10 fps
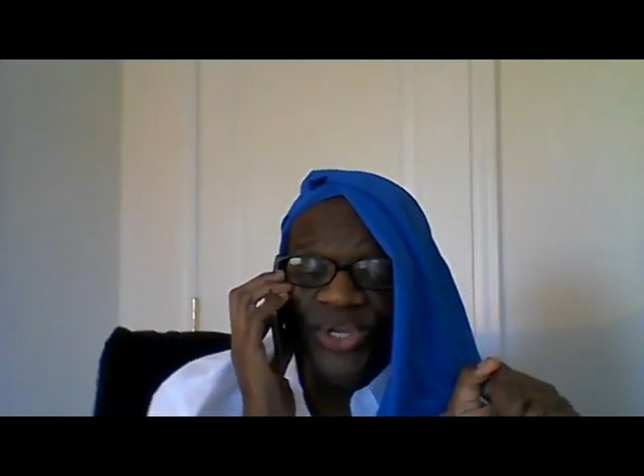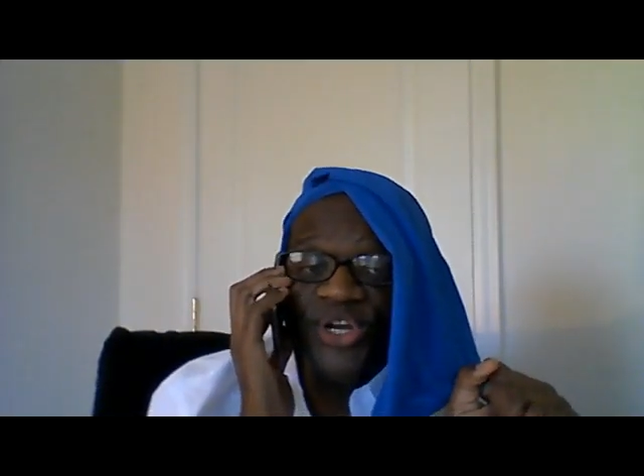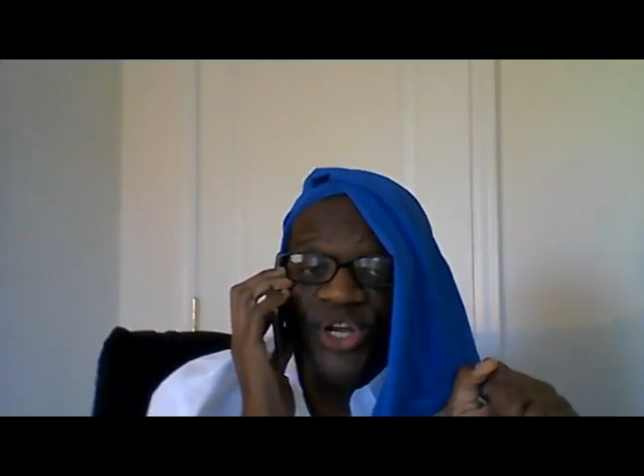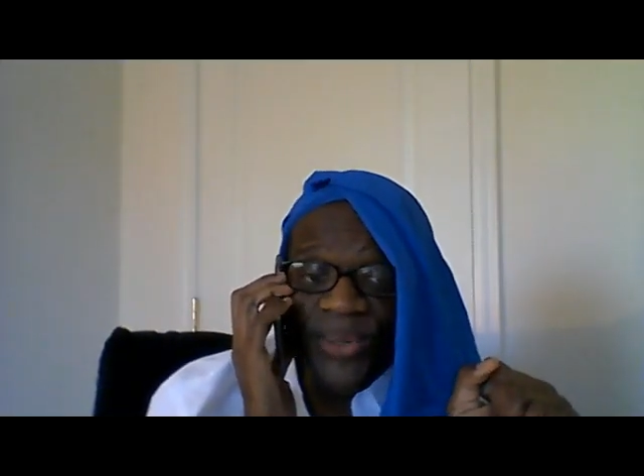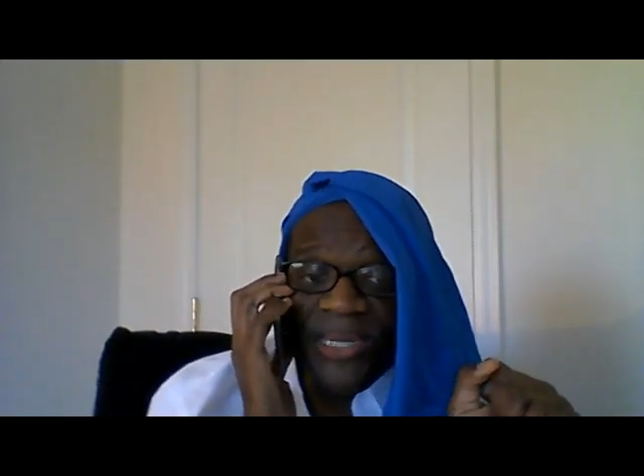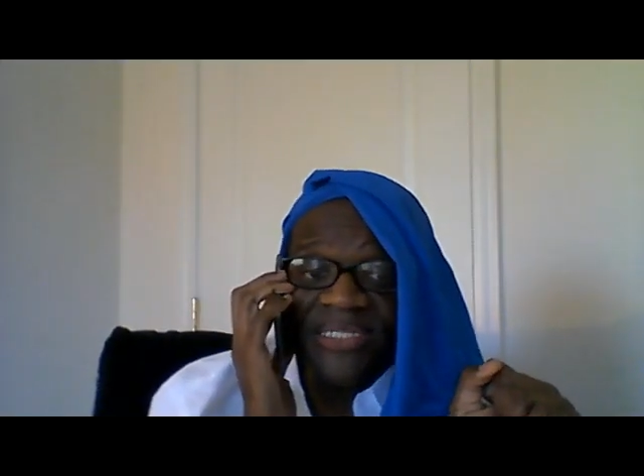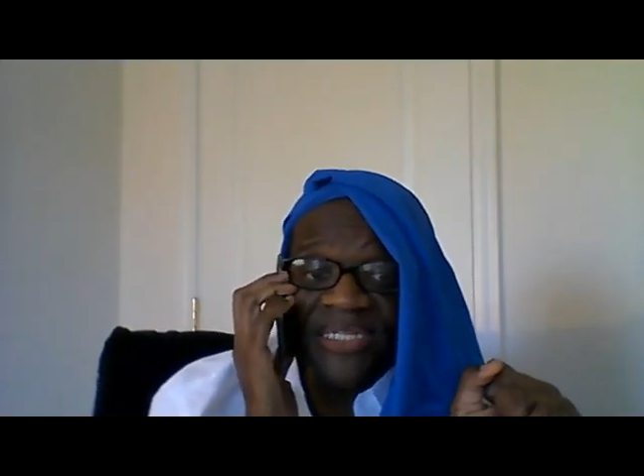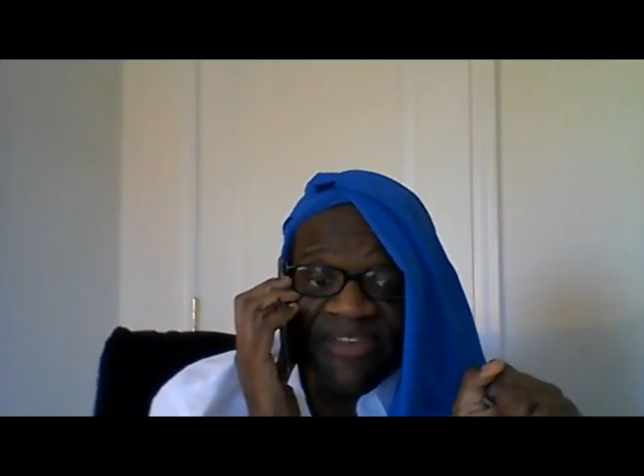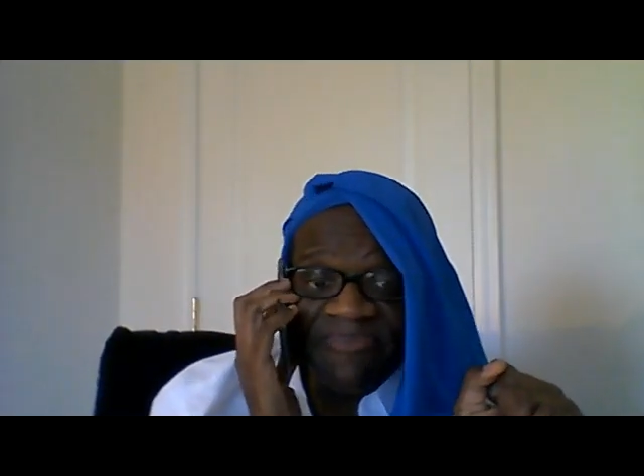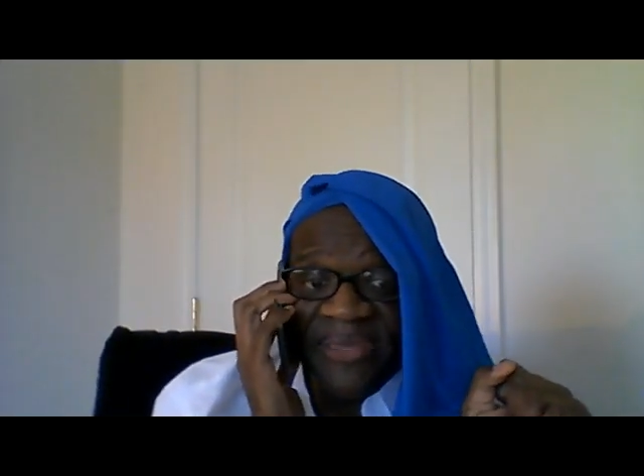You're going to
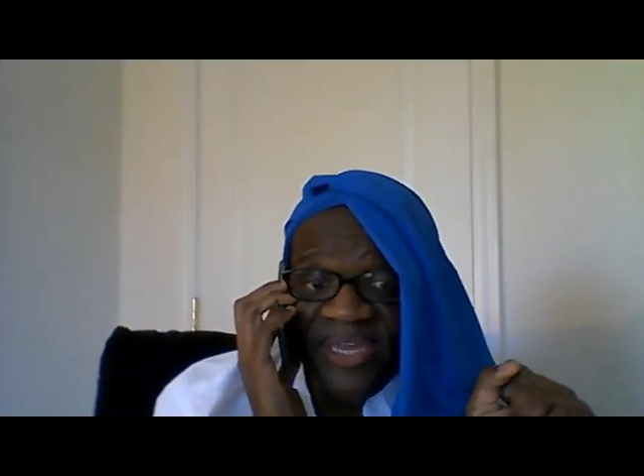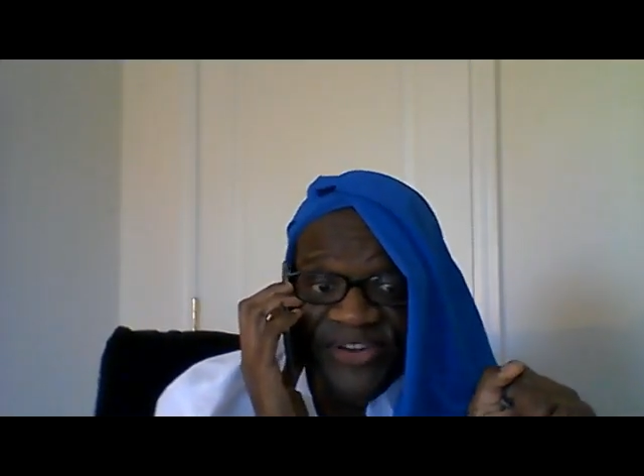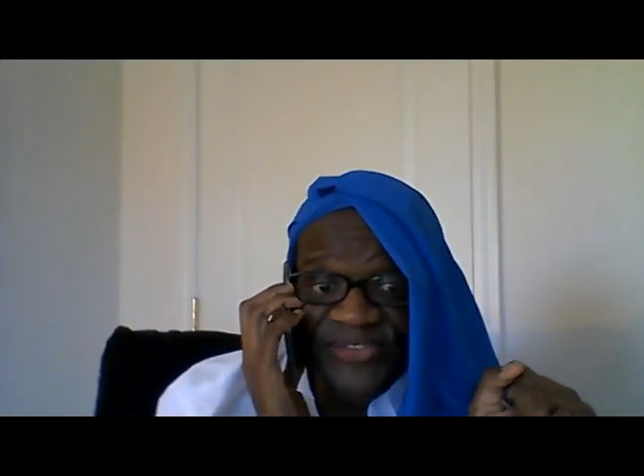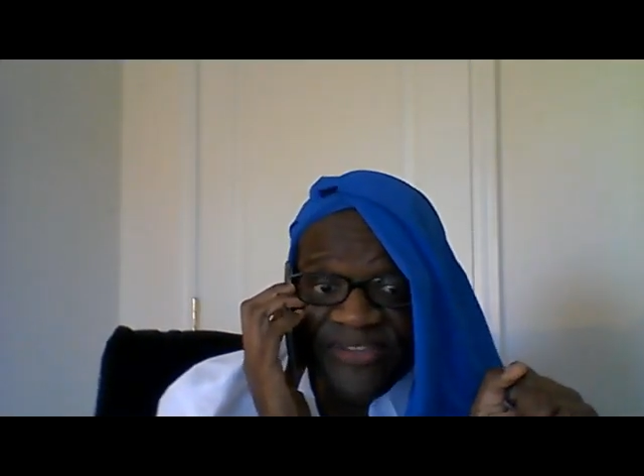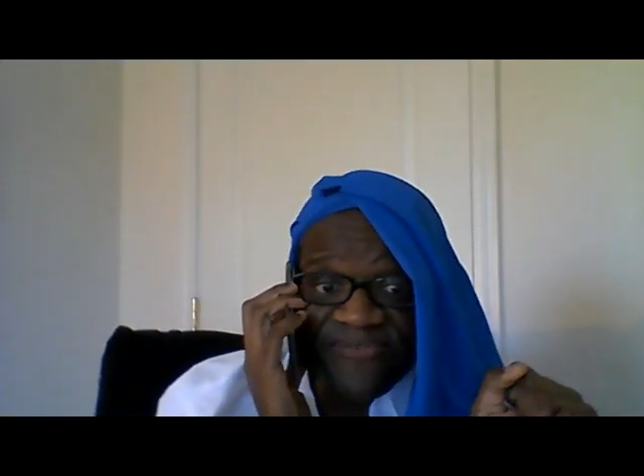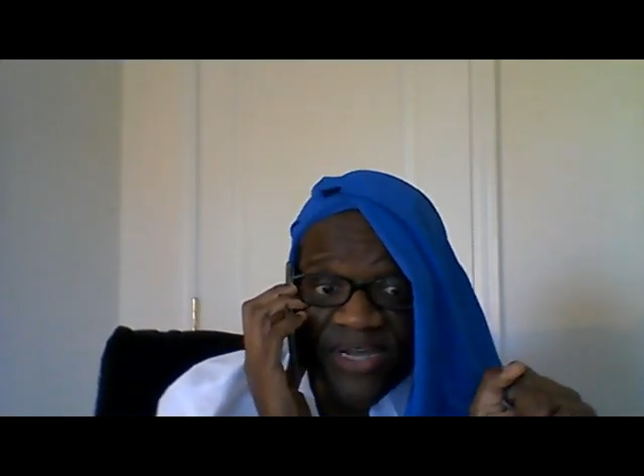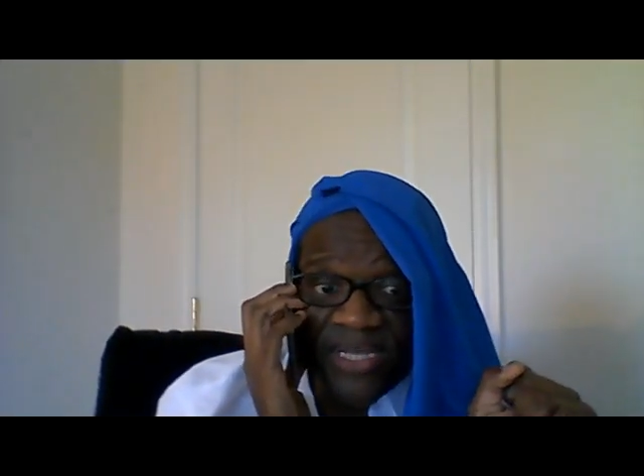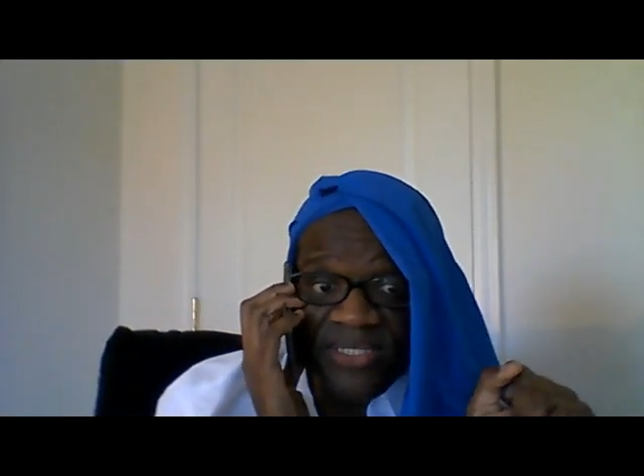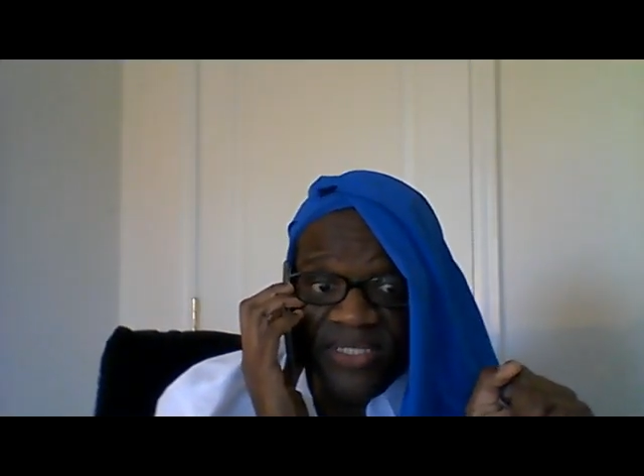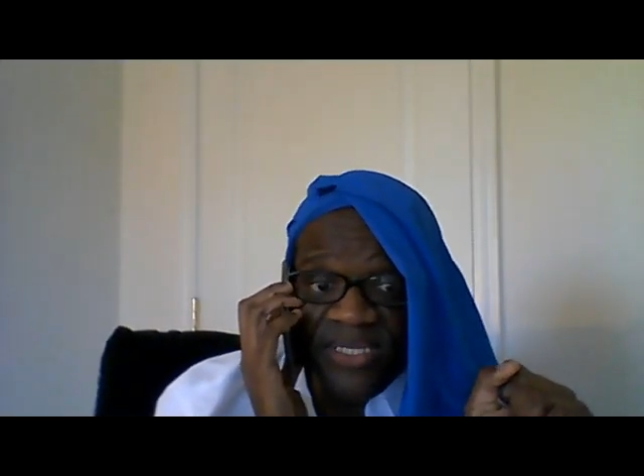give me a
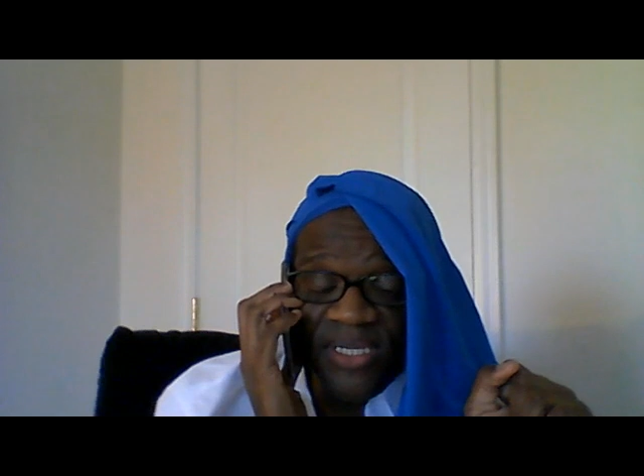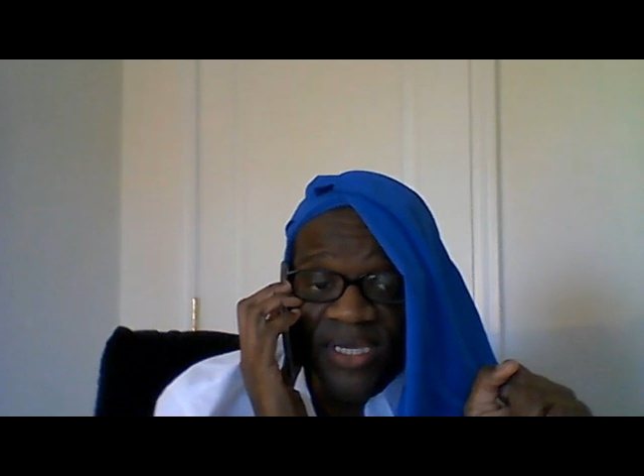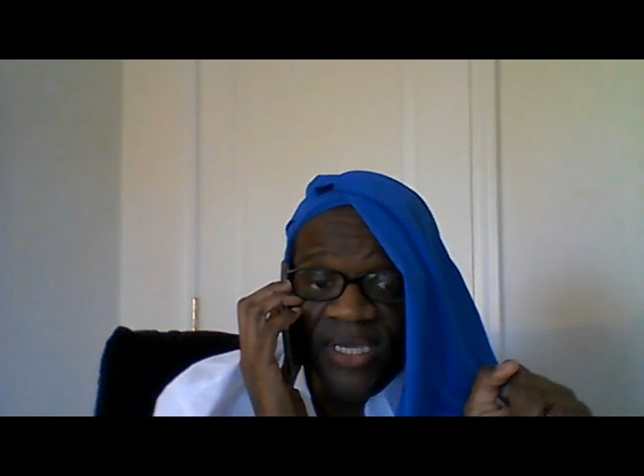refund.